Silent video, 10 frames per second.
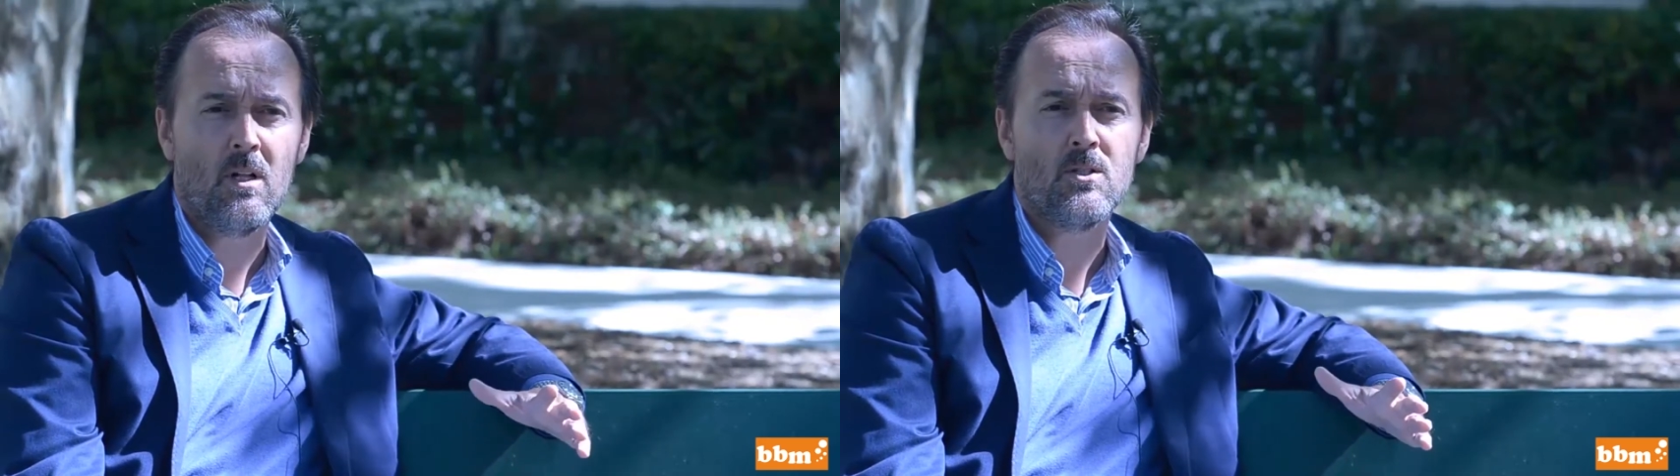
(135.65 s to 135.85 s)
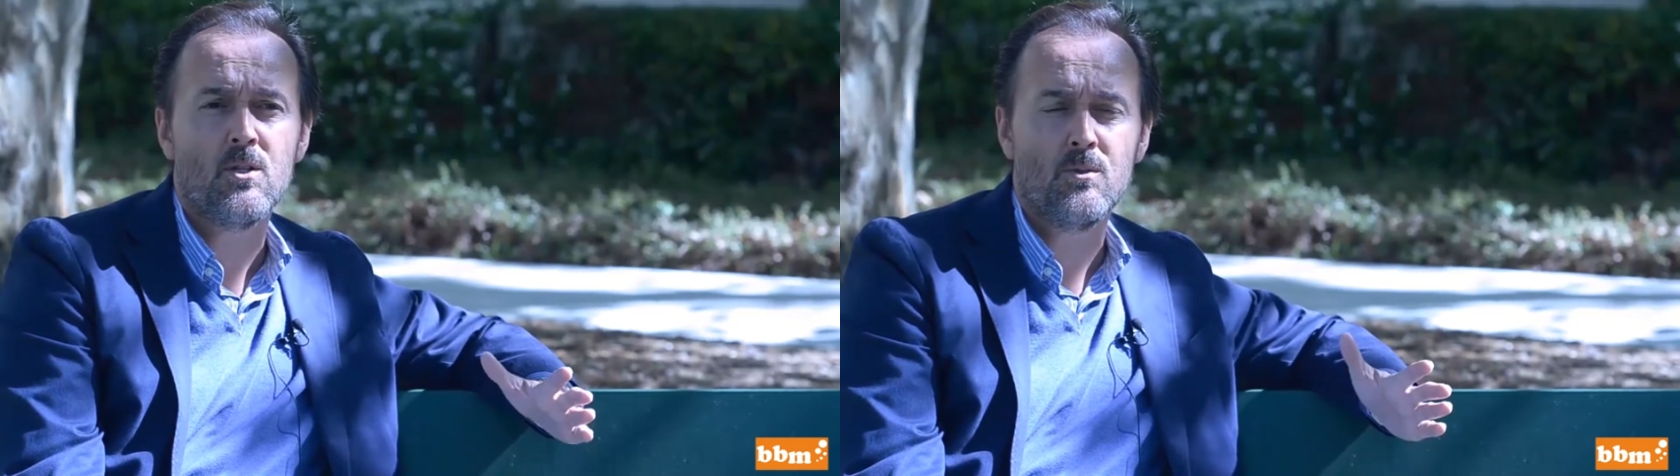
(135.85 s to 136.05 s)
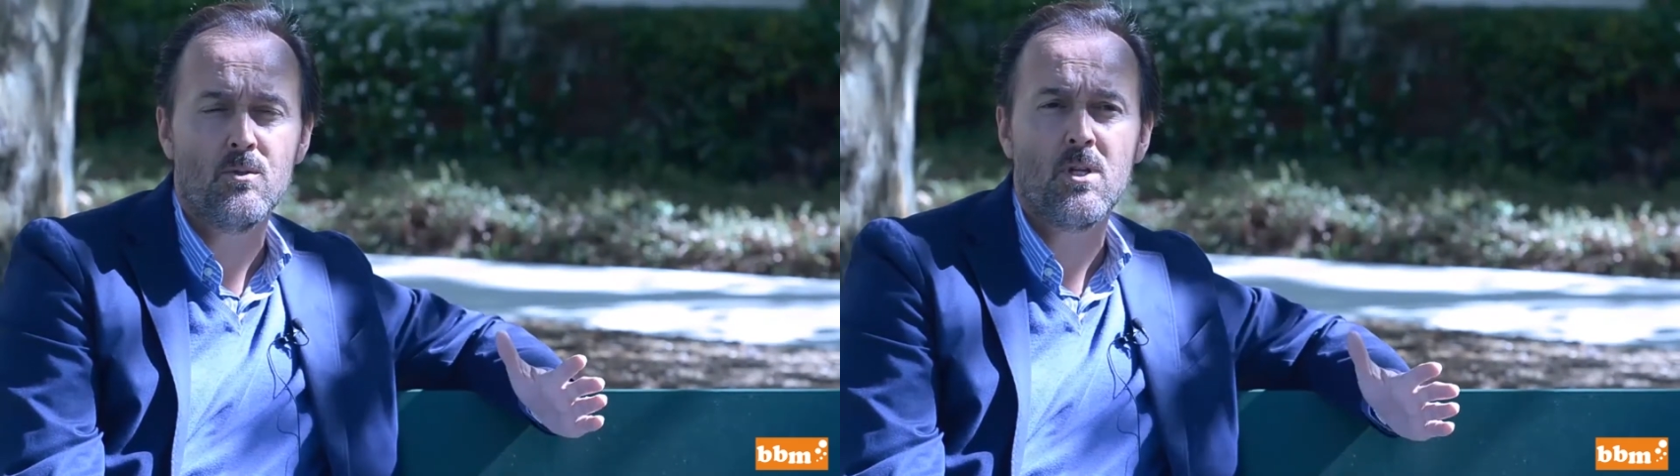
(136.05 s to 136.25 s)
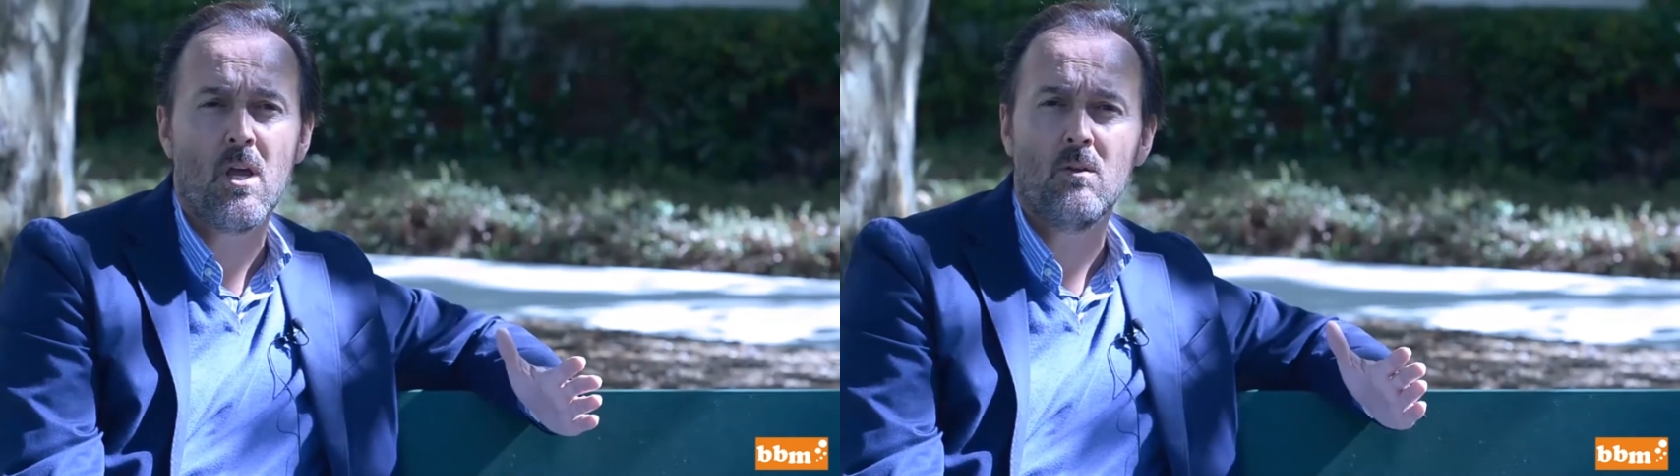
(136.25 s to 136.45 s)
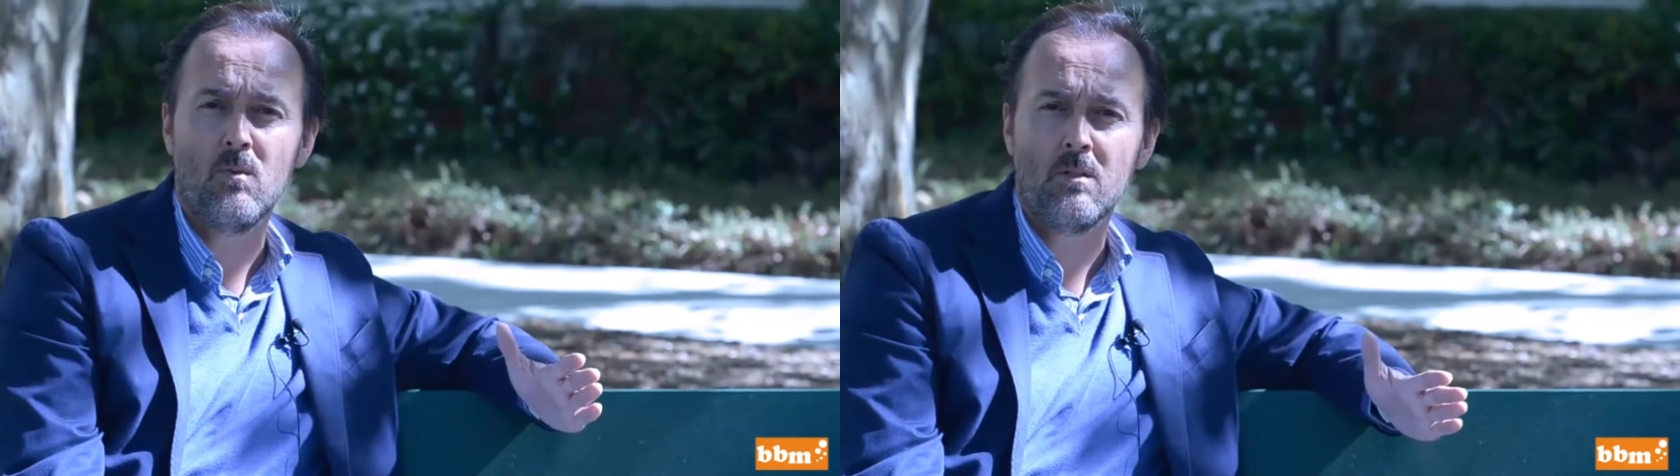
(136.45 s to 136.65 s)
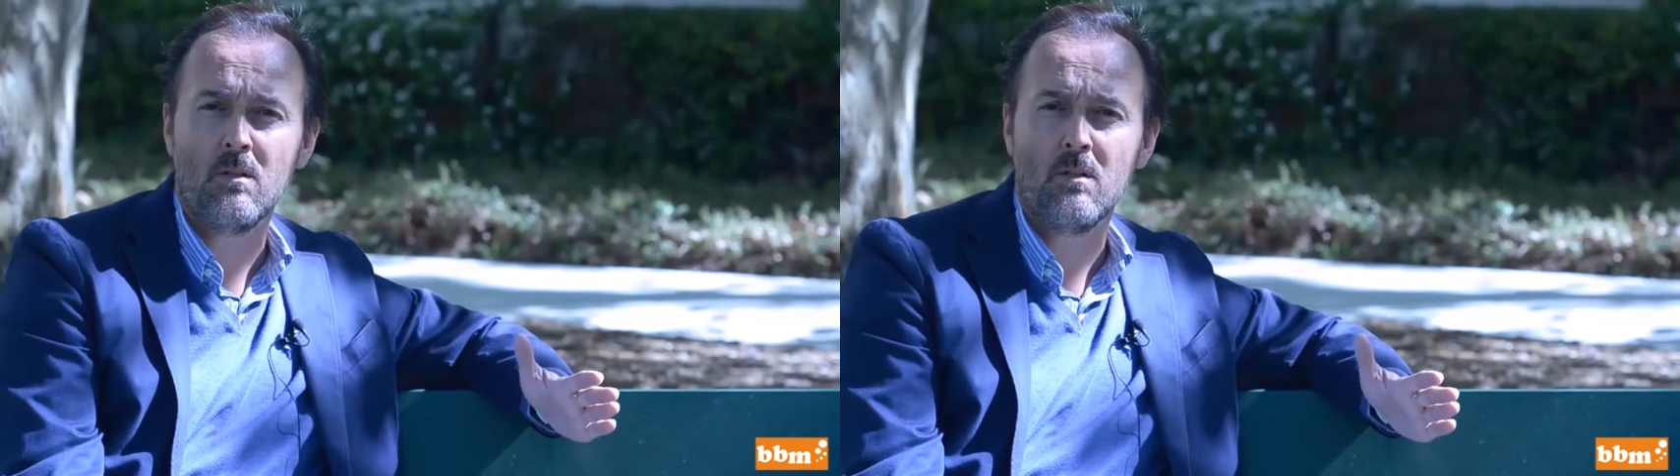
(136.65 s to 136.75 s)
so to say, red